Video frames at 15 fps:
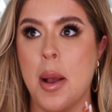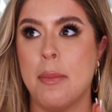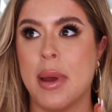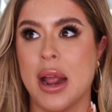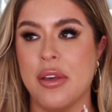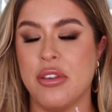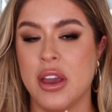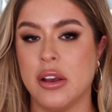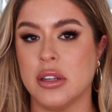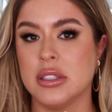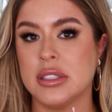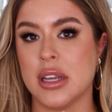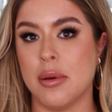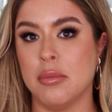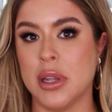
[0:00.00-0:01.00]
But I think on
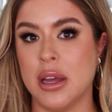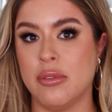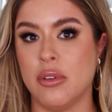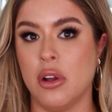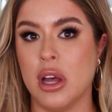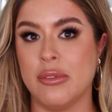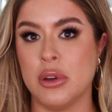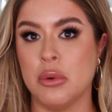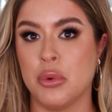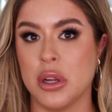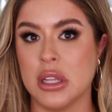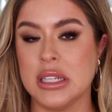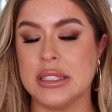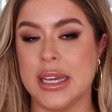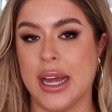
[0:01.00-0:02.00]
some level, if we
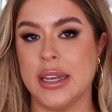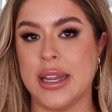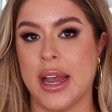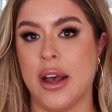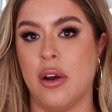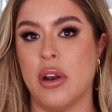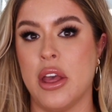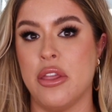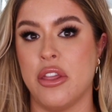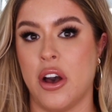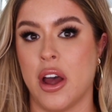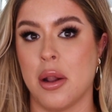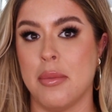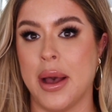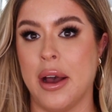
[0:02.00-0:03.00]
really sat down and
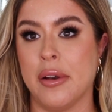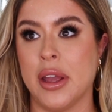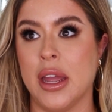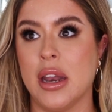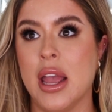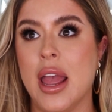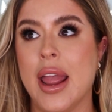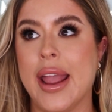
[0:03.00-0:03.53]
thought about it,